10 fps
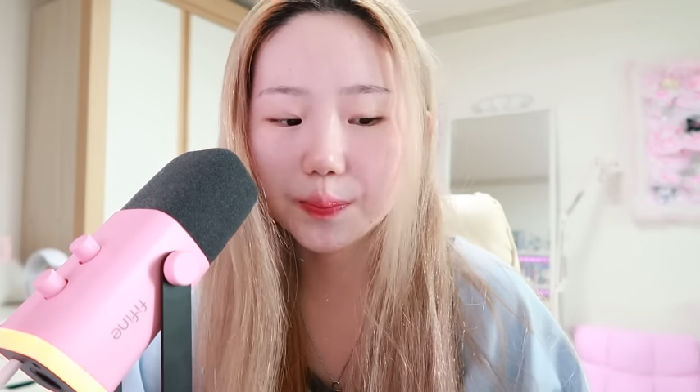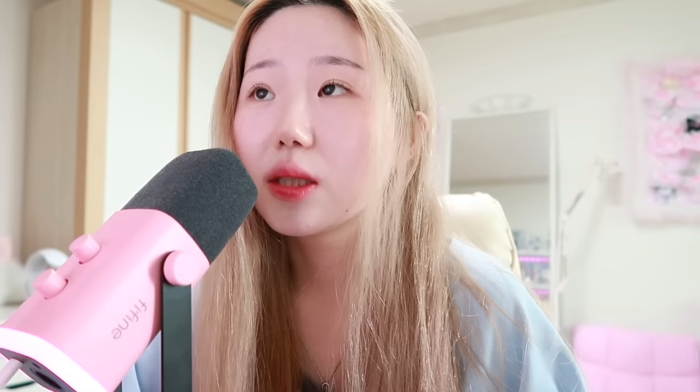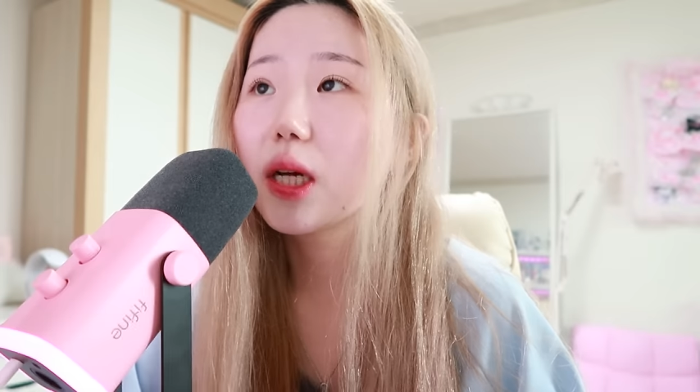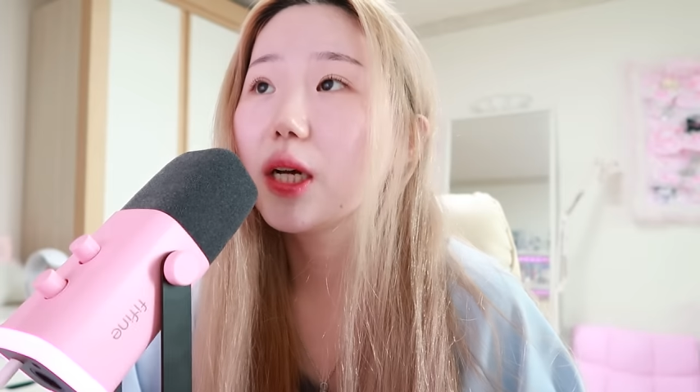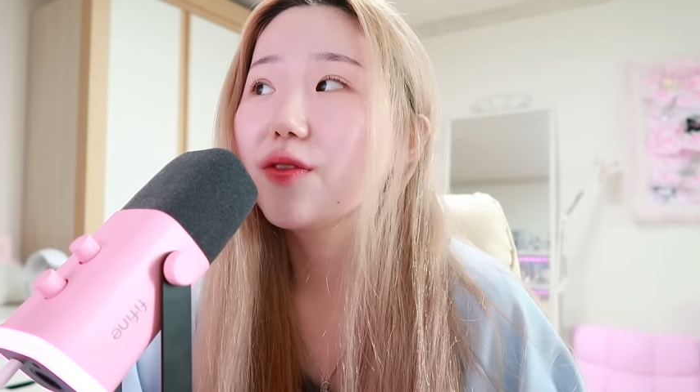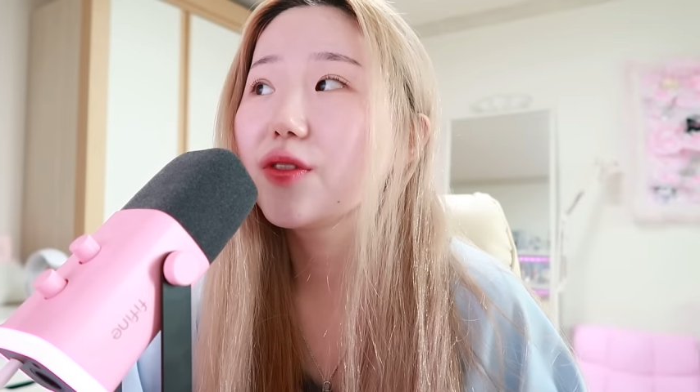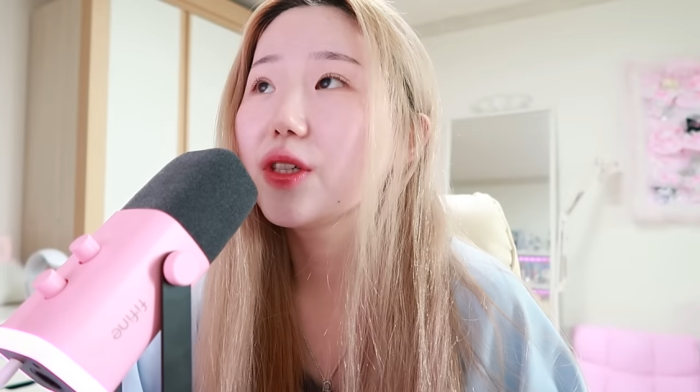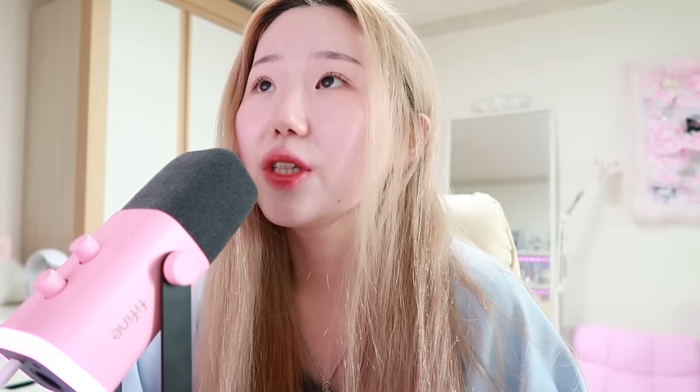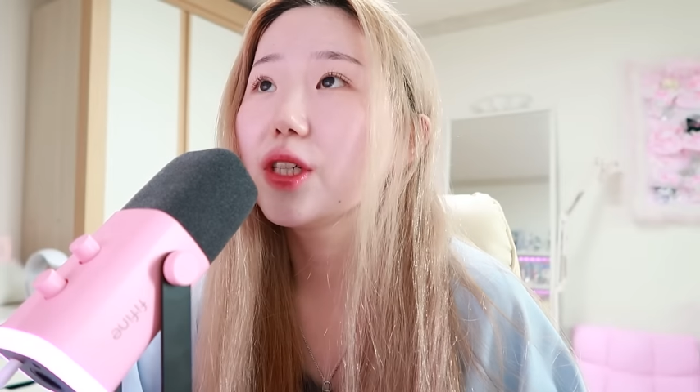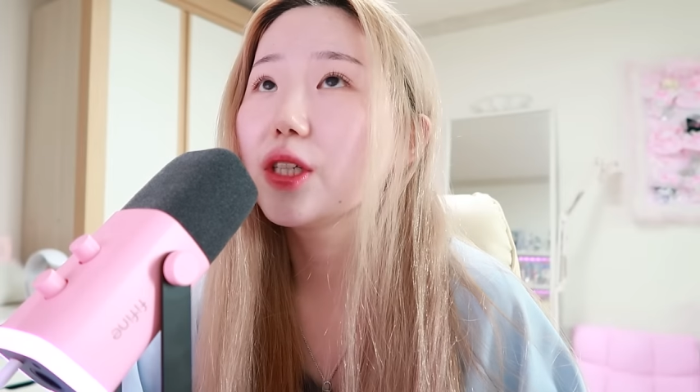So
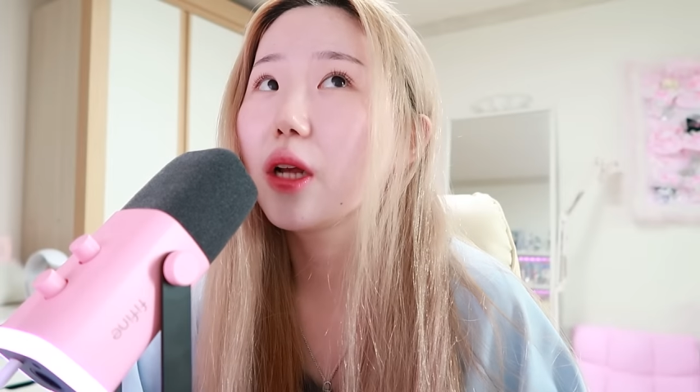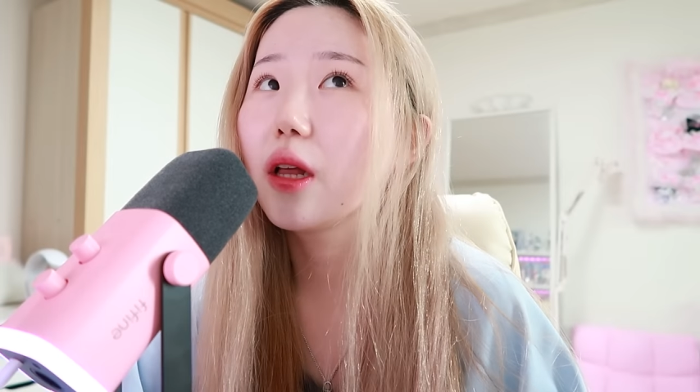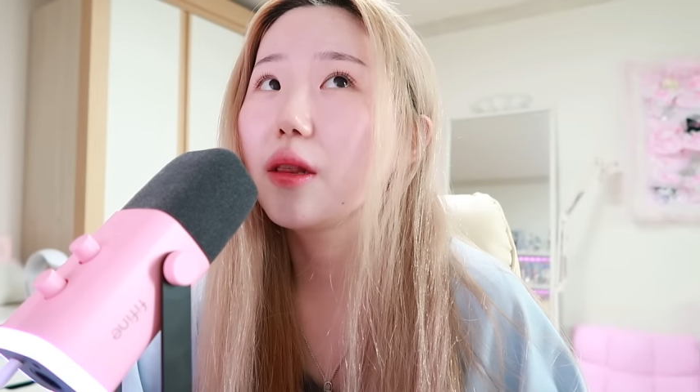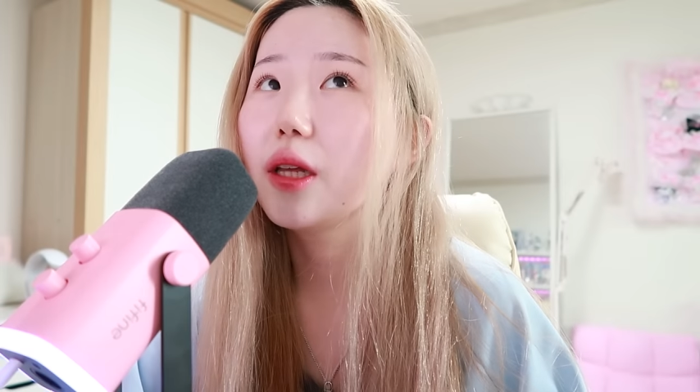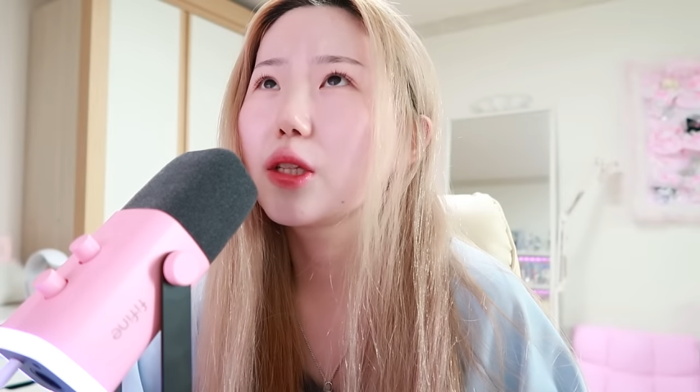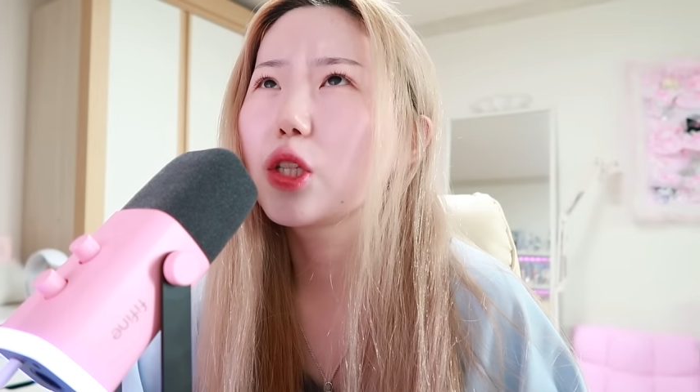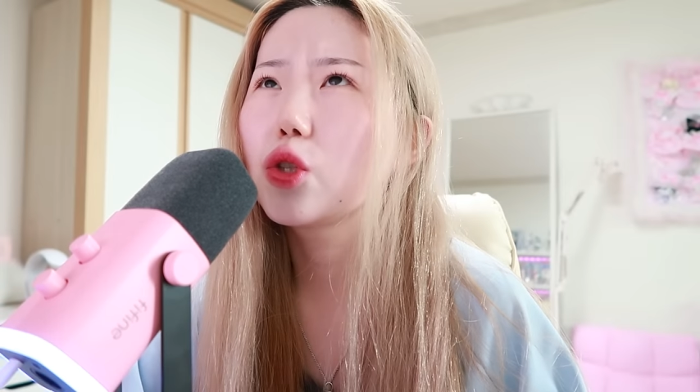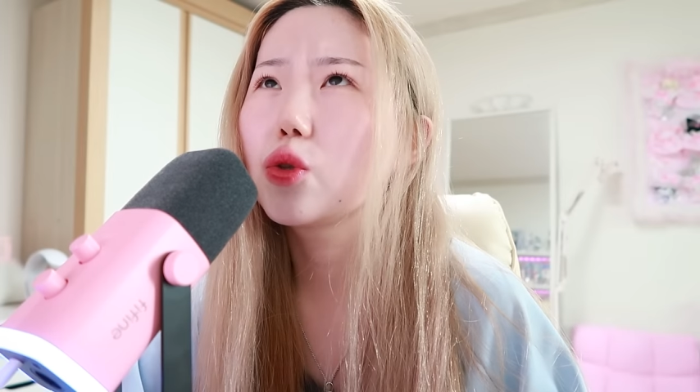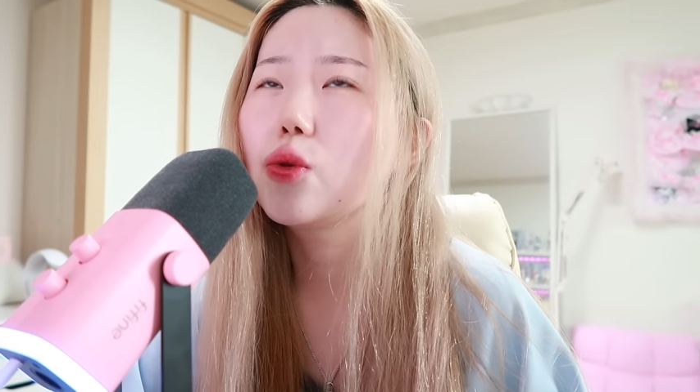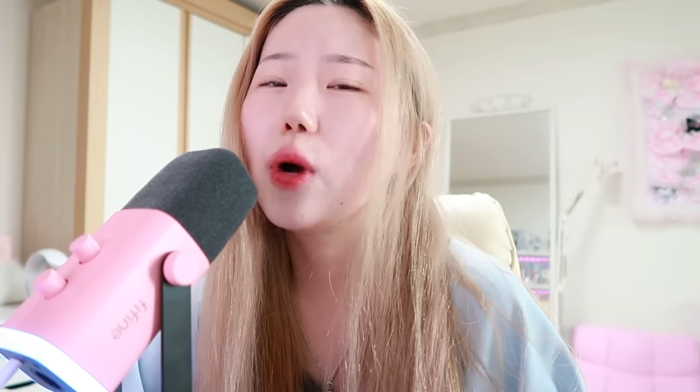after like
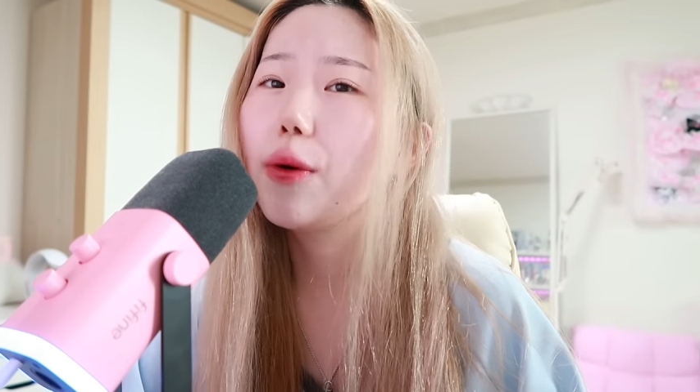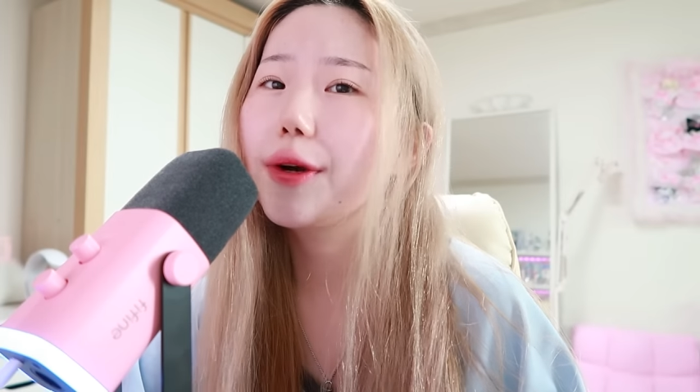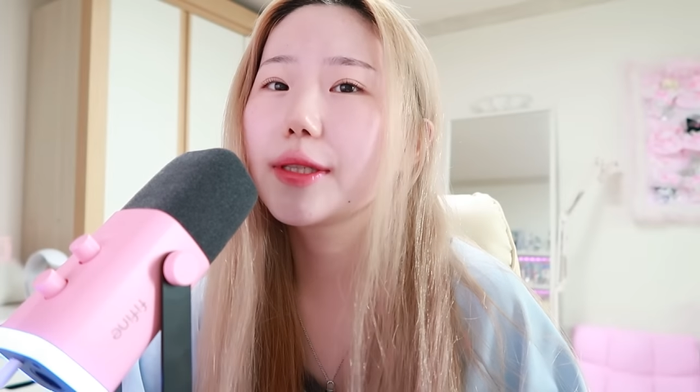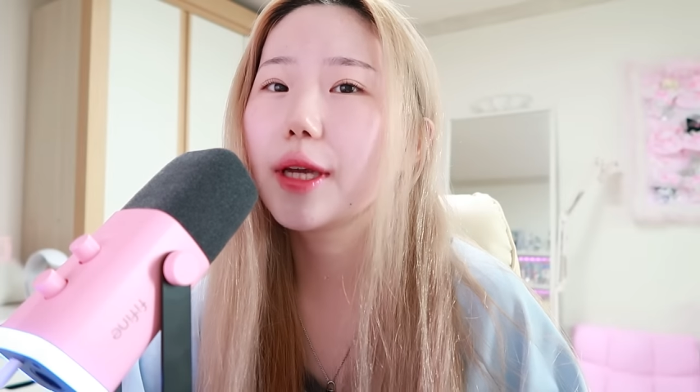2 hours,